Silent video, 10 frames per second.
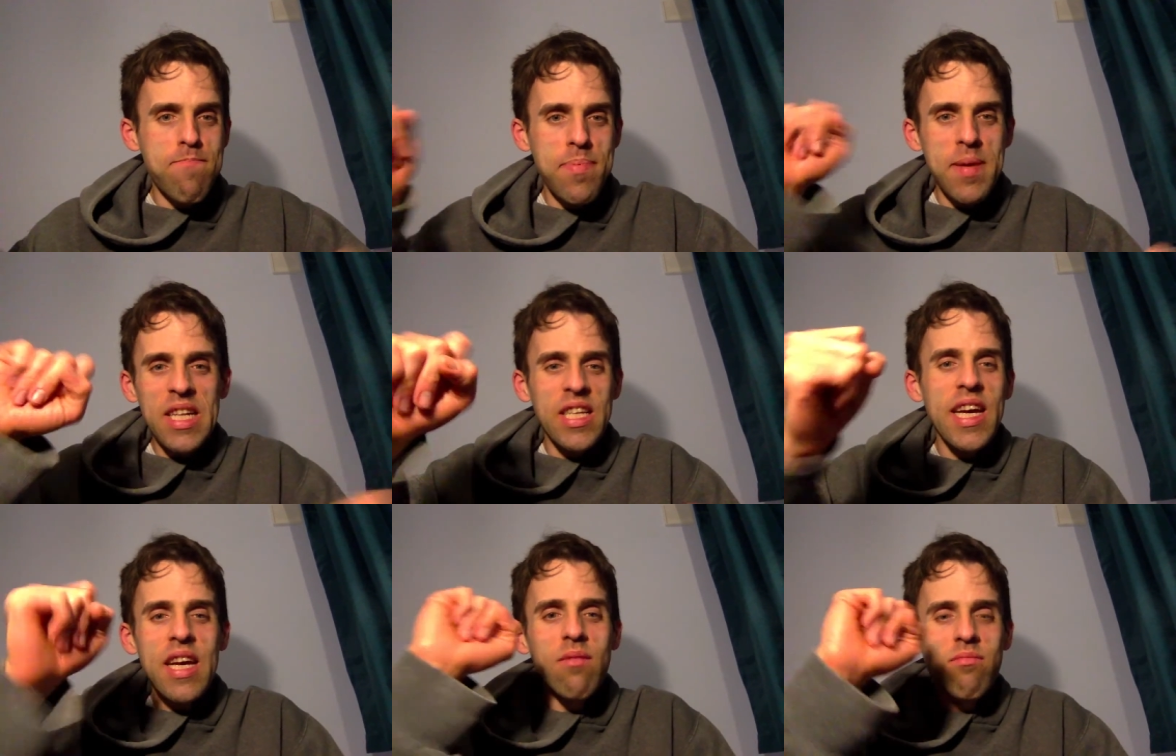
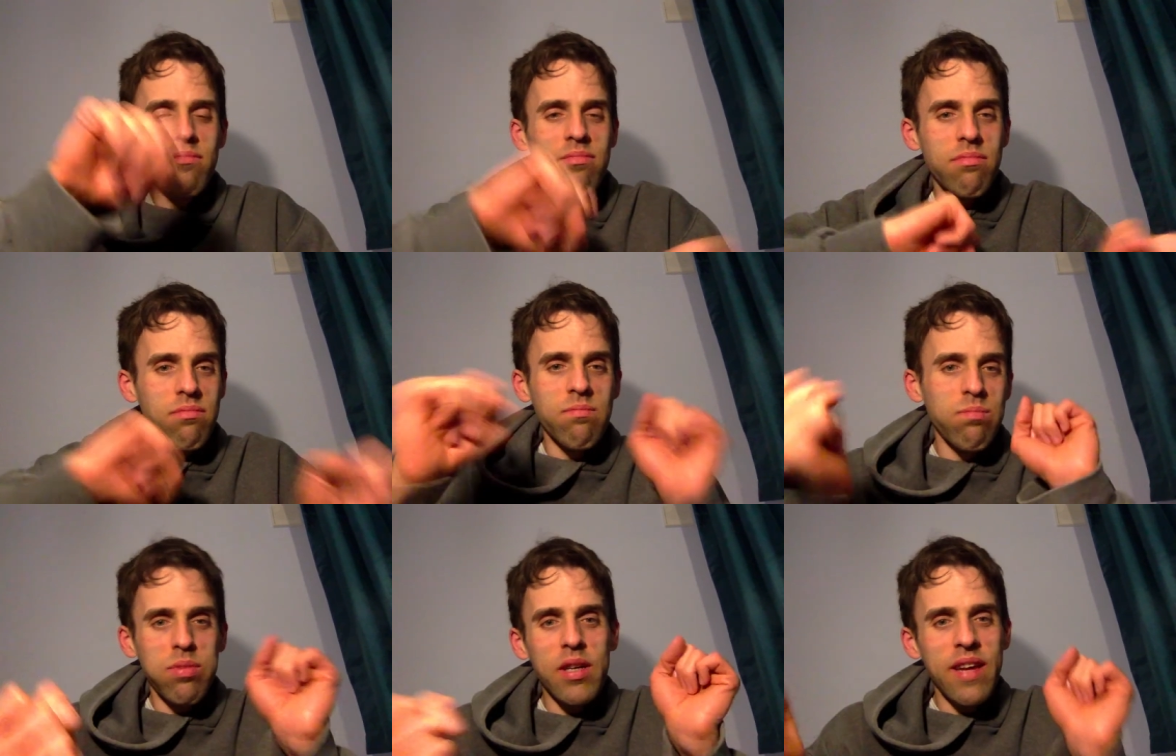Meeting,
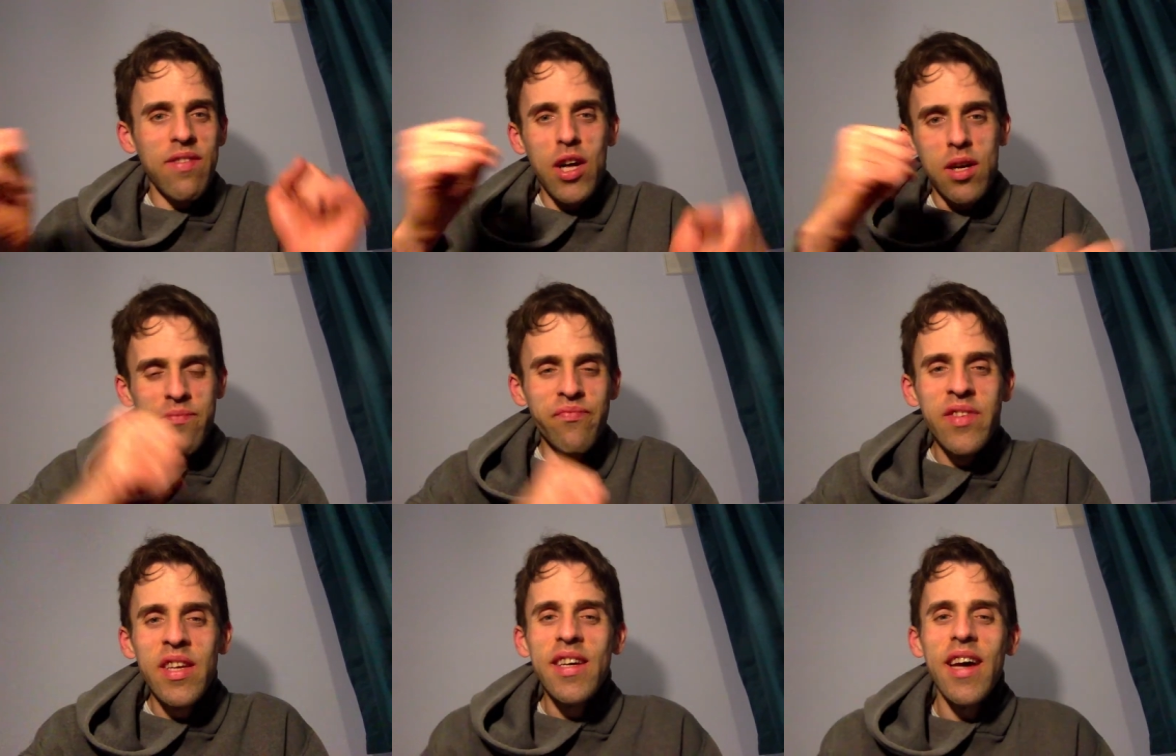whatever.
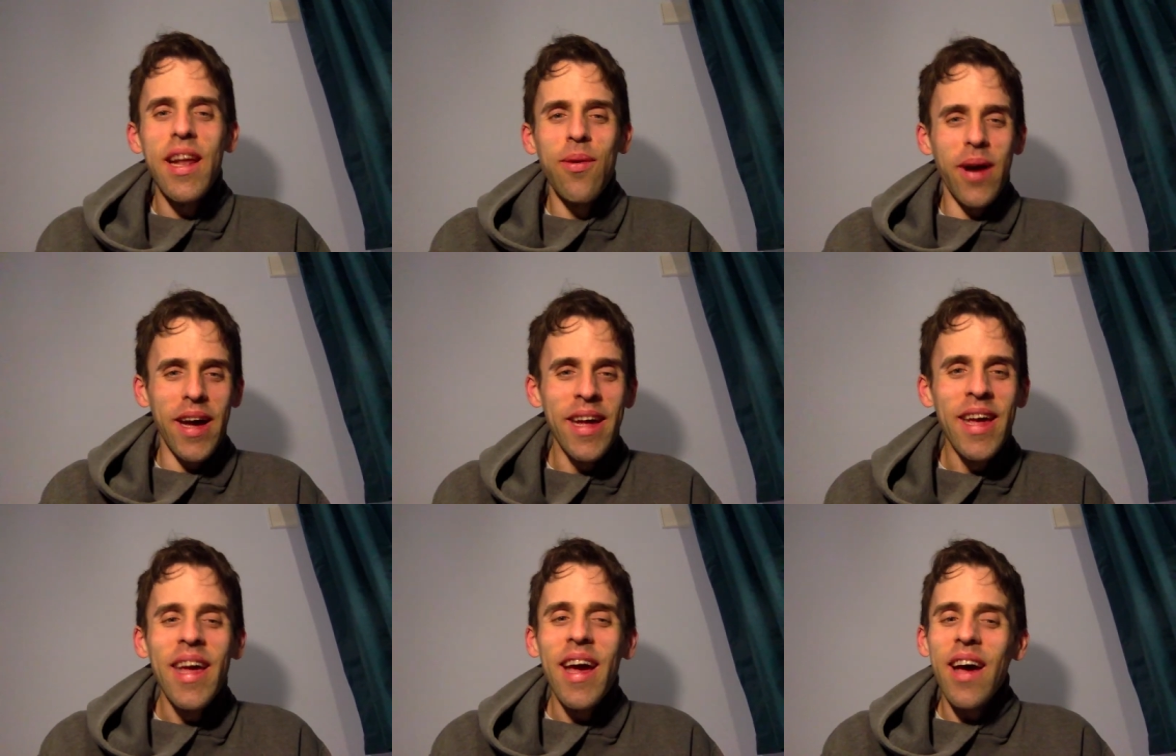Anyway,
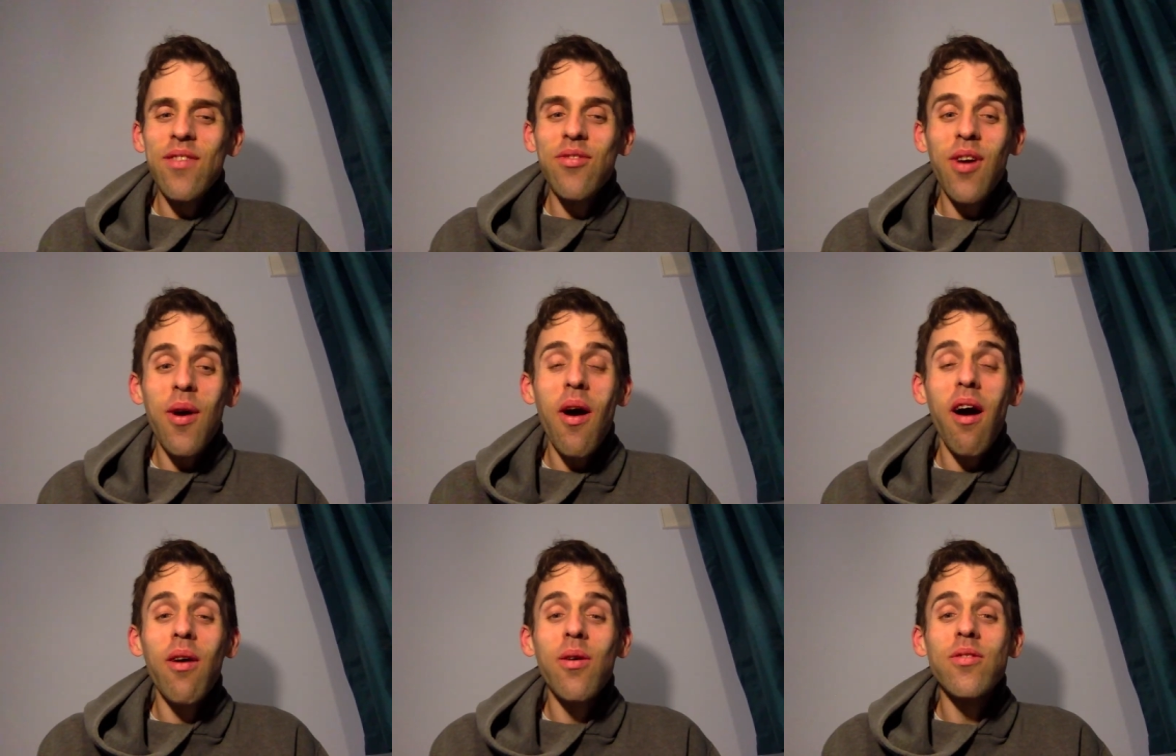so
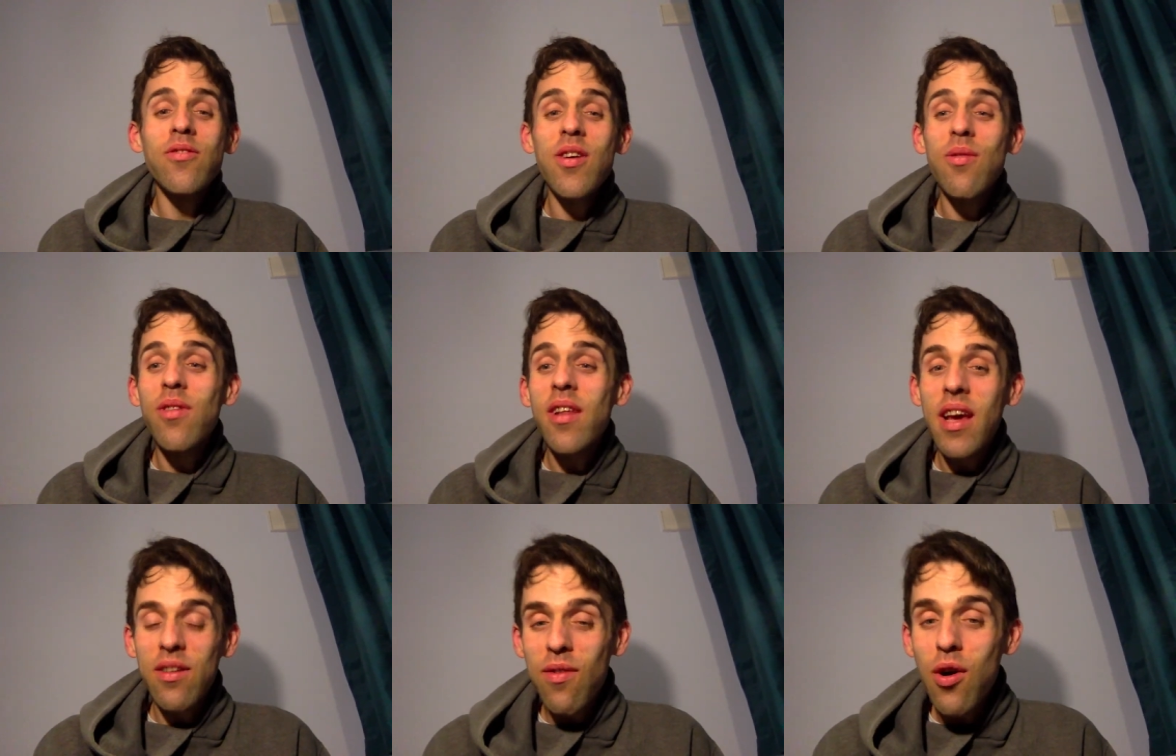I'll see you on the
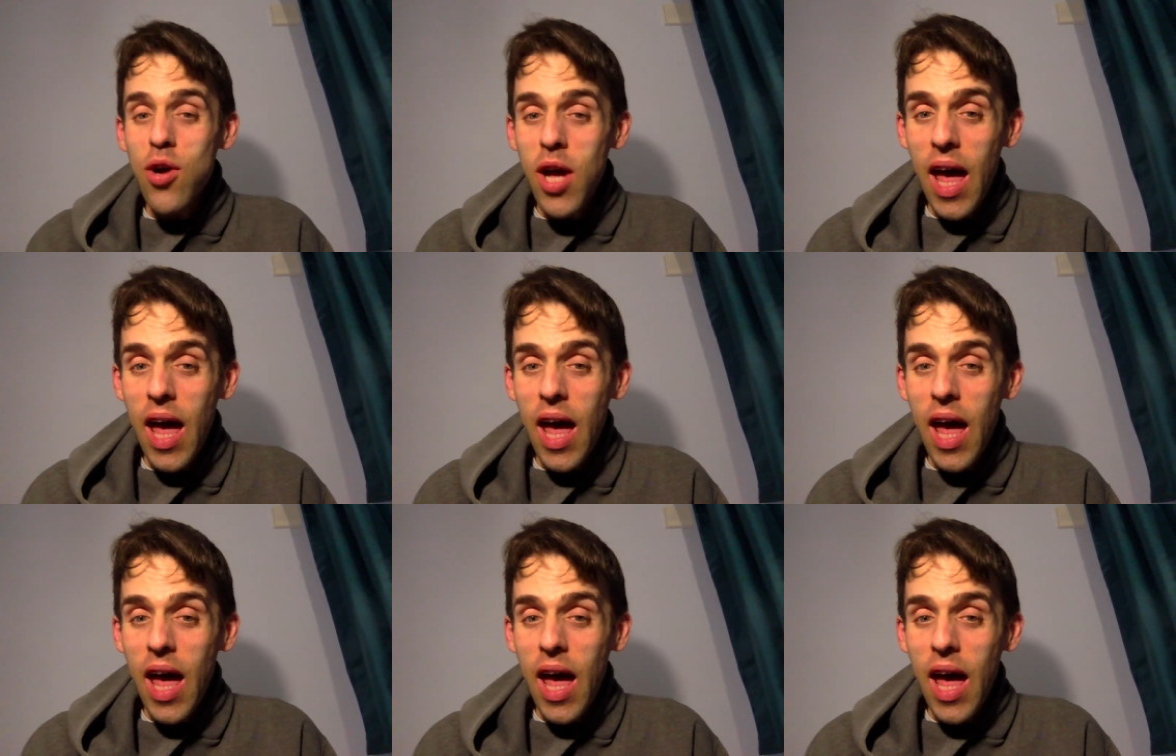next vlog